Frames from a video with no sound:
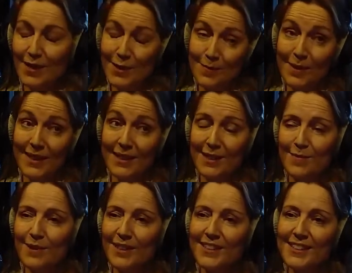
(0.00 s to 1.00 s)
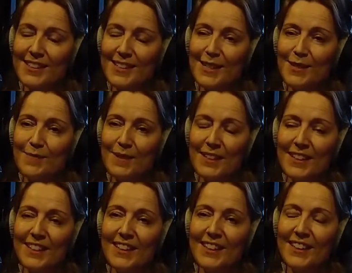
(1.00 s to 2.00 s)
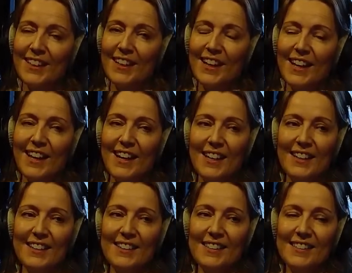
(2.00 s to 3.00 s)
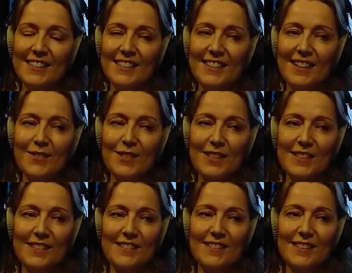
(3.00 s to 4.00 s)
banking compliance team, right? And that was